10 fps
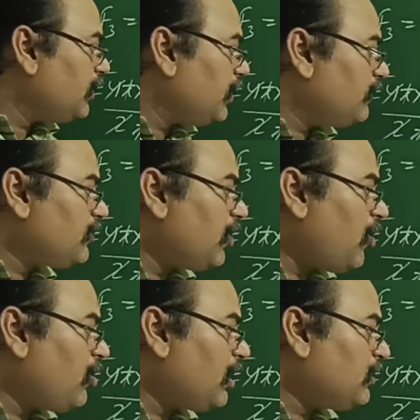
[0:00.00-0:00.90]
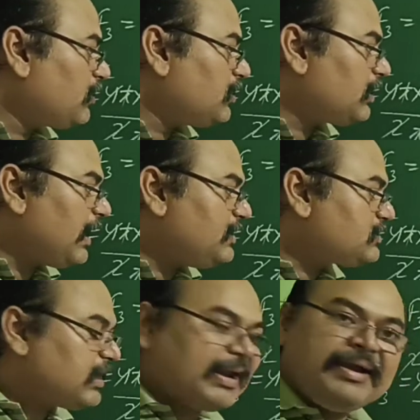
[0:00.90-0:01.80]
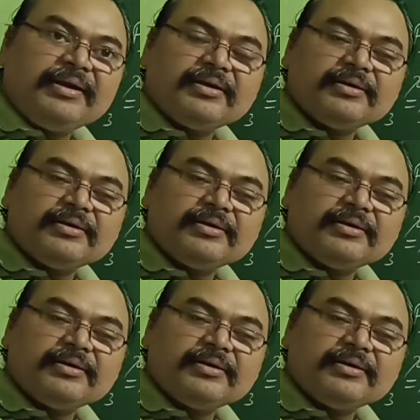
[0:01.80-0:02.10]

If the long conductor carries current